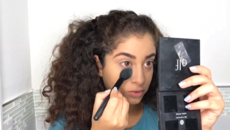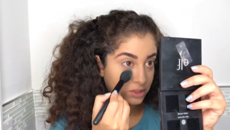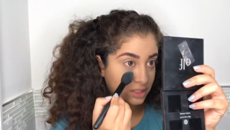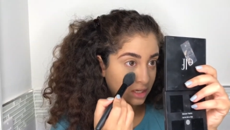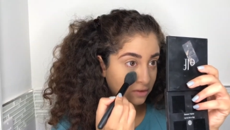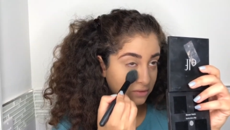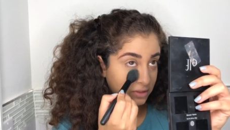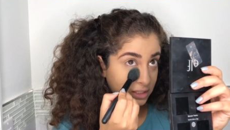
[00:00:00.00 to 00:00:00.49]

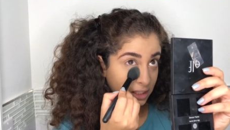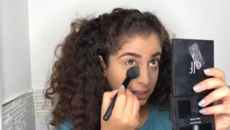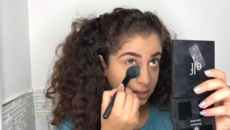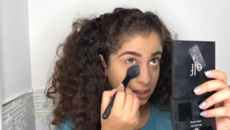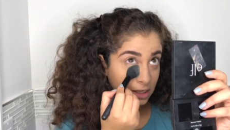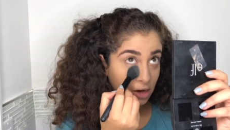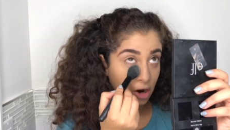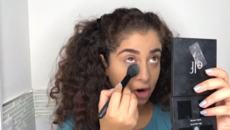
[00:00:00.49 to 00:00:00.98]
instead of
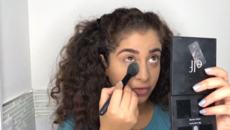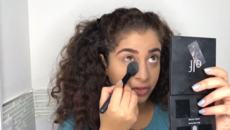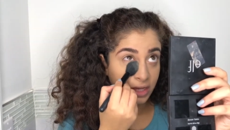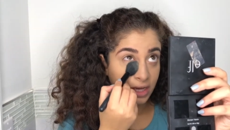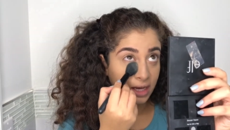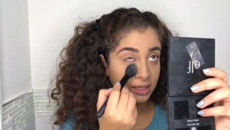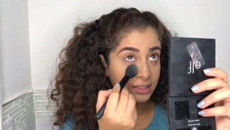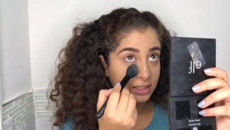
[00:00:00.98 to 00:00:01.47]
dusting off
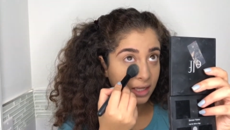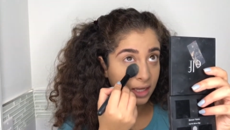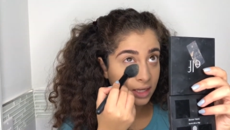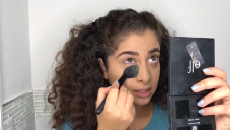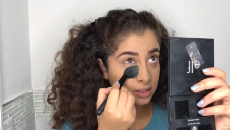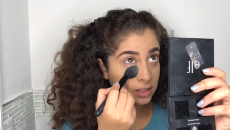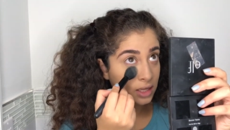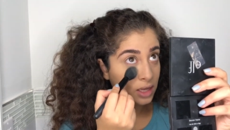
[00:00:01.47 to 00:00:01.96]
the
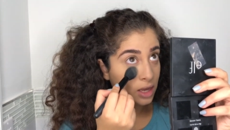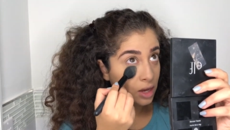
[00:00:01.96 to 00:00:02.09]
excess,